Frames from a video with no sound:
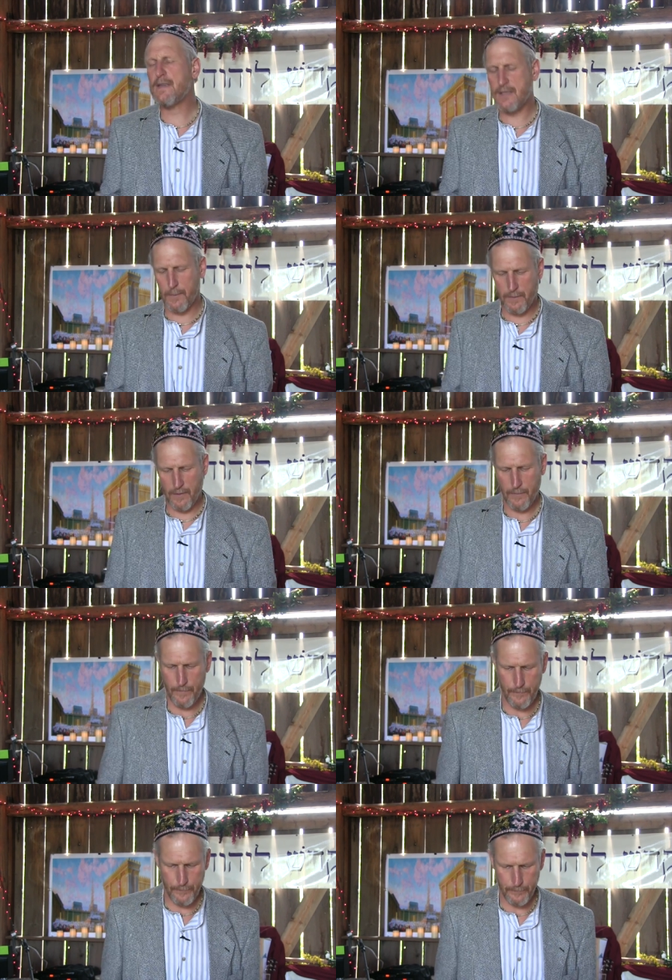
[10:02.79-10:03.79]
Egypt.
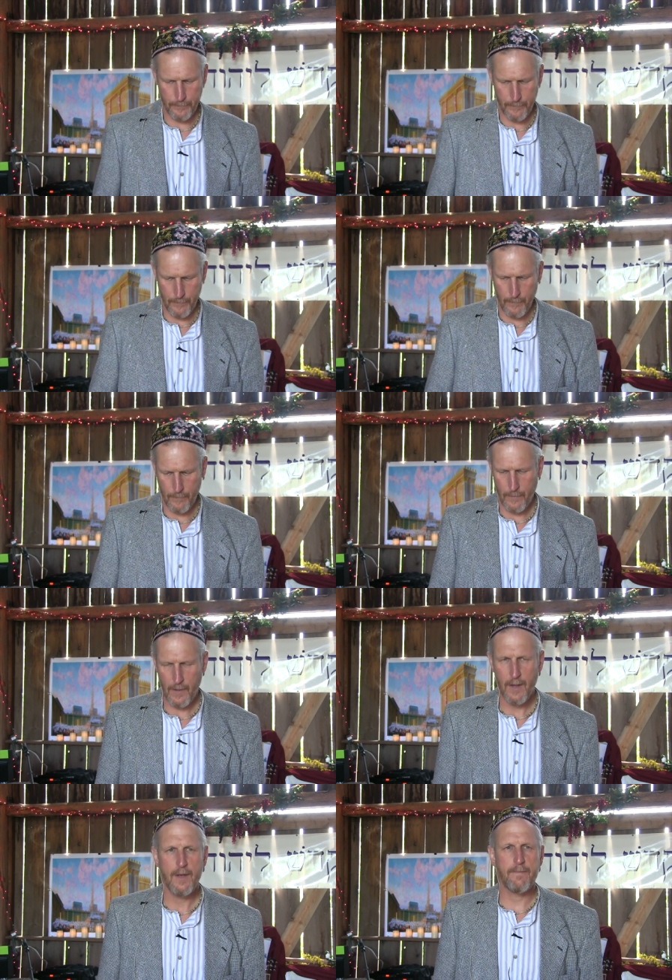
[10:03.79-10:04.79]

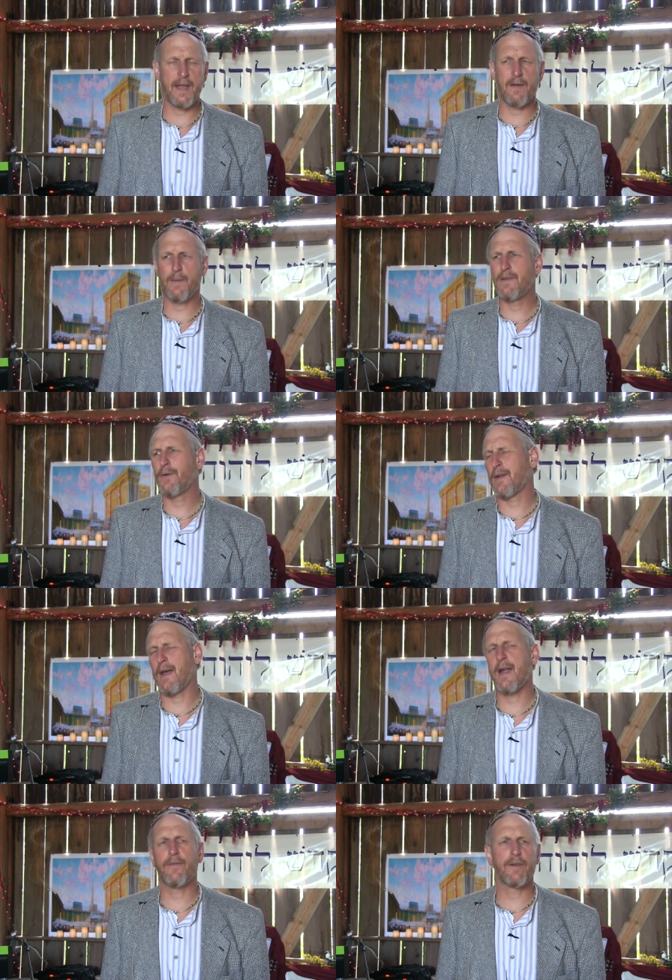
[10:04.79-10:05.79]
Men have been doing
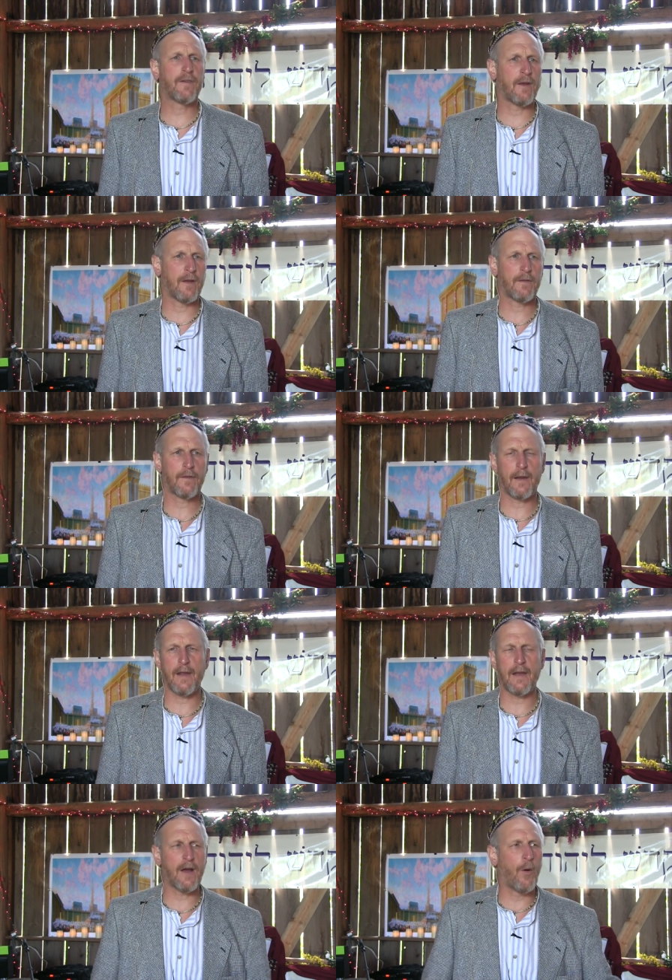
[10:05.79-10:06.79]
that ever since. They,
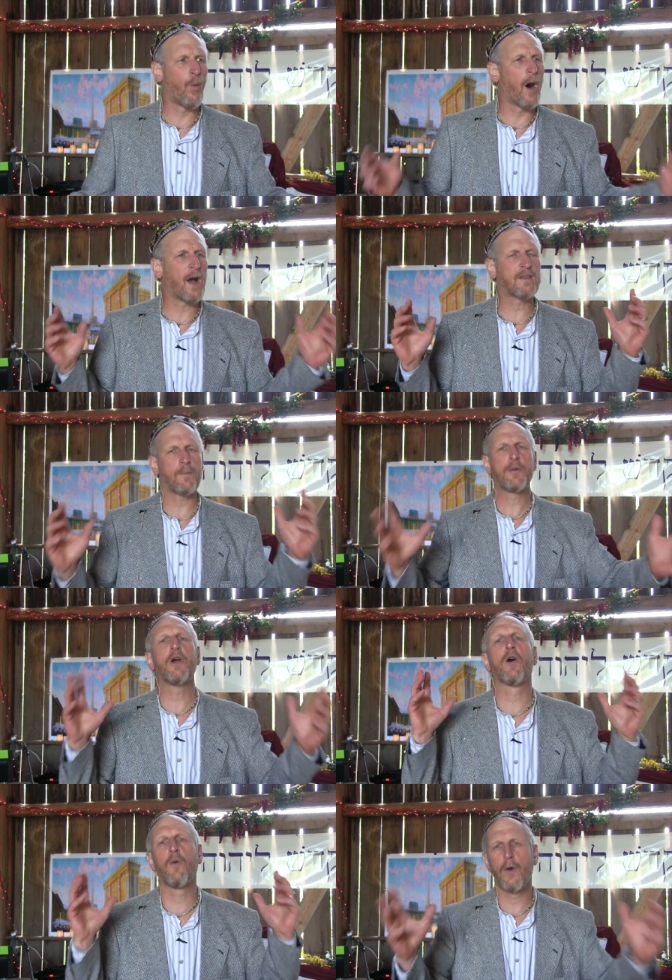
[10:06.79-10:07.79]
they don't want the
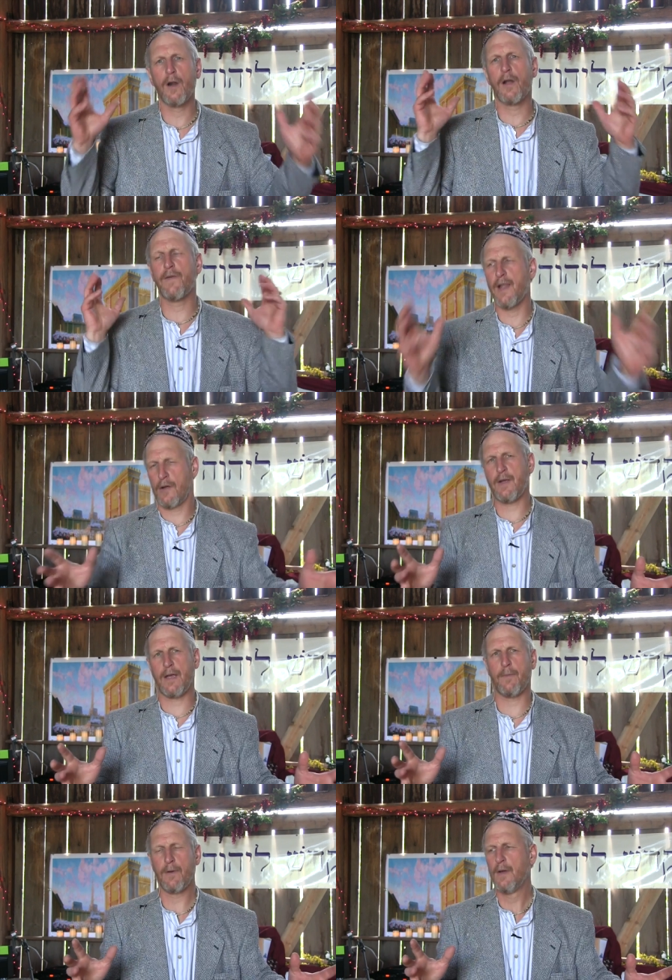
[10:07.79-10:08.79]
pure word of
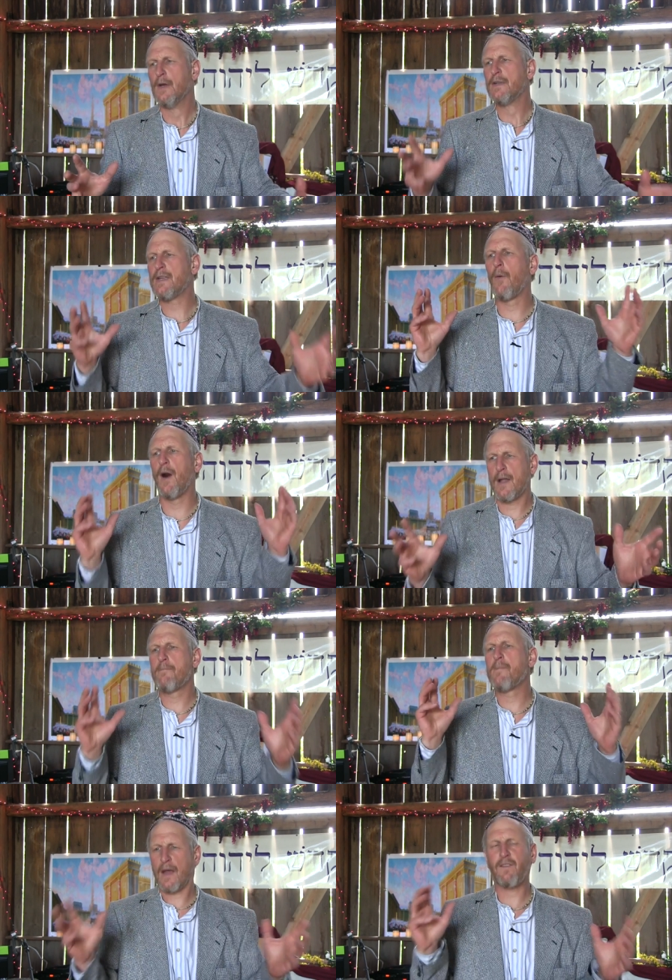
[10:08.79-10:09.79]
Elohim, they want to
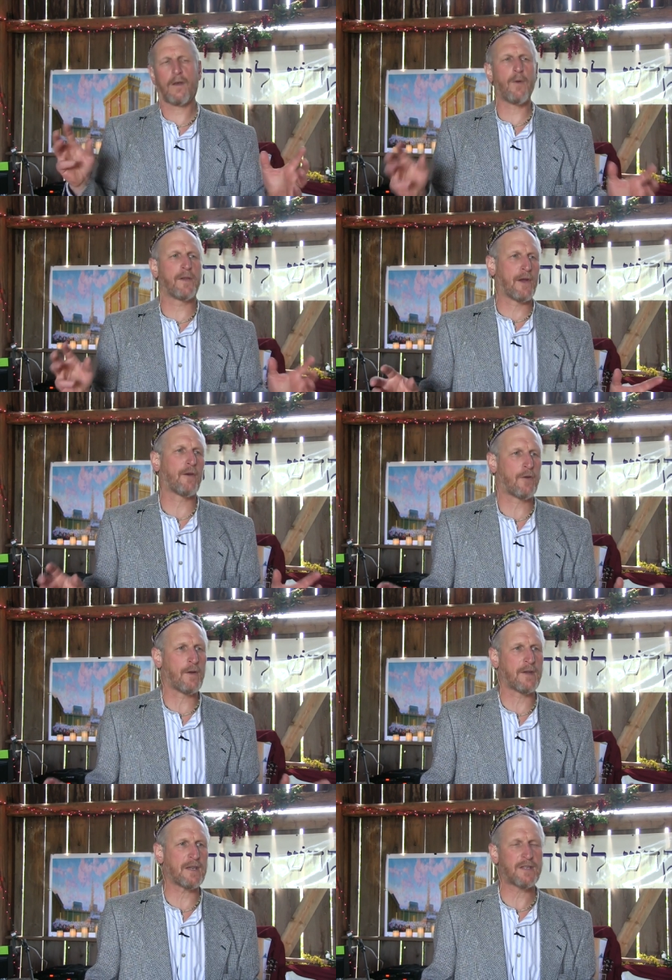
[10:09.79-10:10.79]
mix it with their
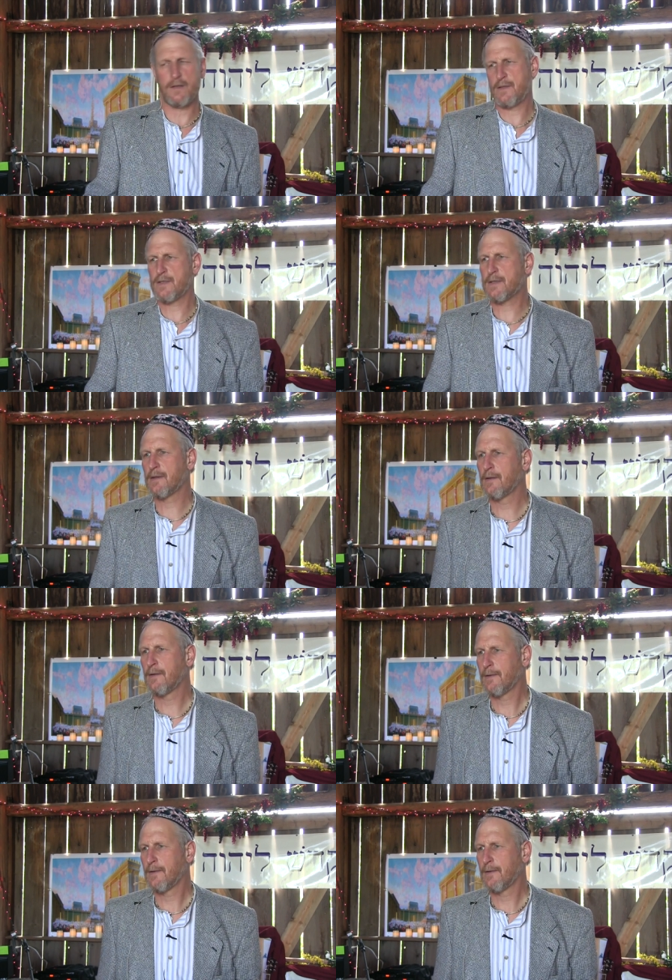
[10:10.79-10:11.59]
traditions.